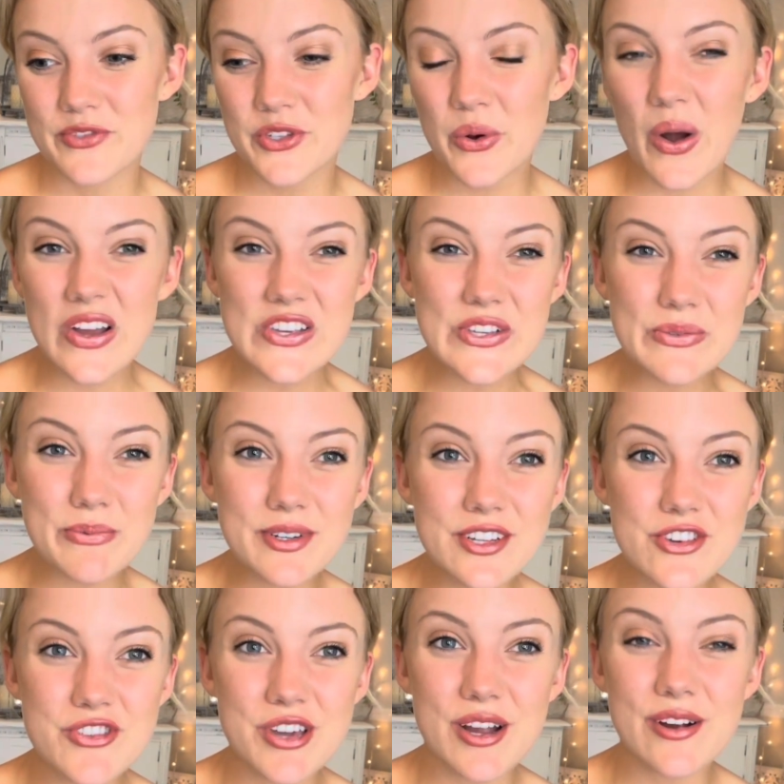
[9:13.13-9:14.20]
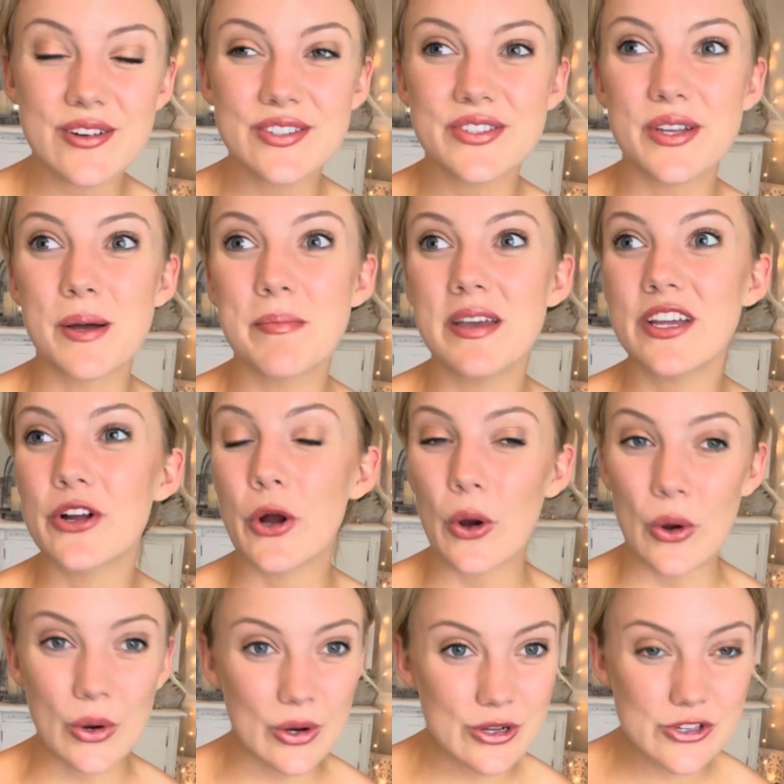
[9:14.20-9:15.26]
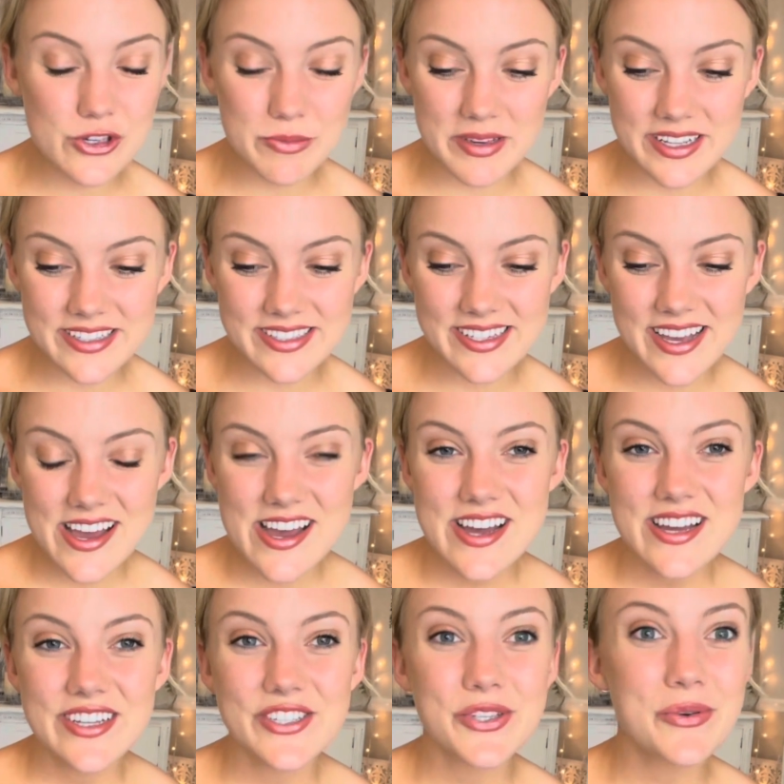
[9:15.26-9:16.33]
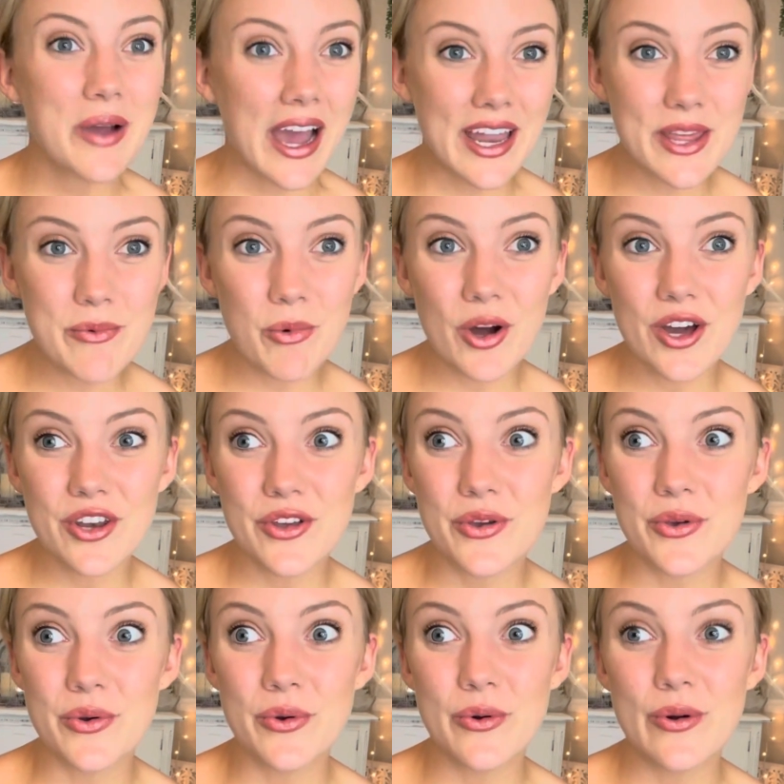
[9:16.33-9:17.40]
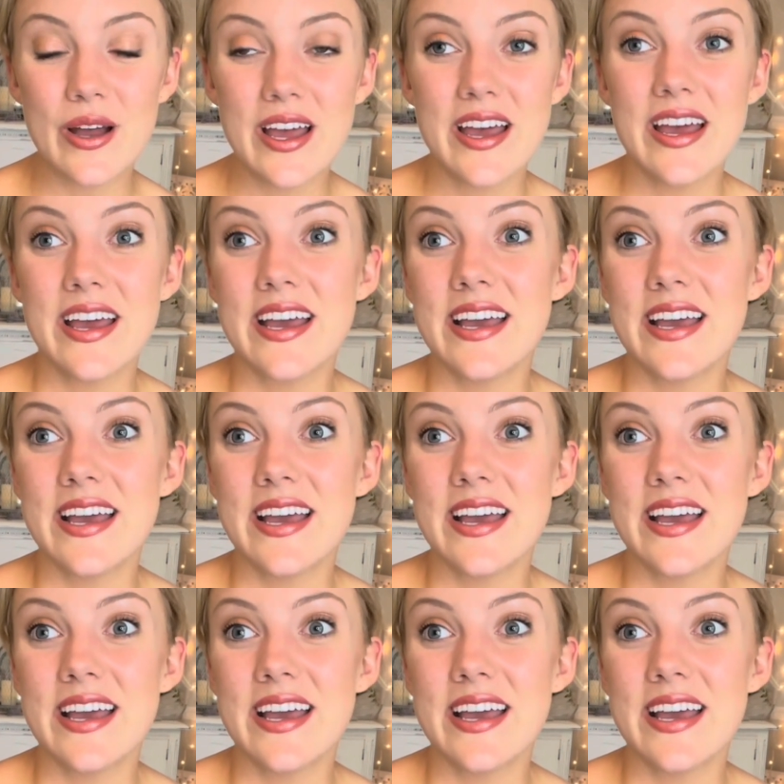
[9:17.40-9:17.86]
So I just want to share some encouragement to anyone who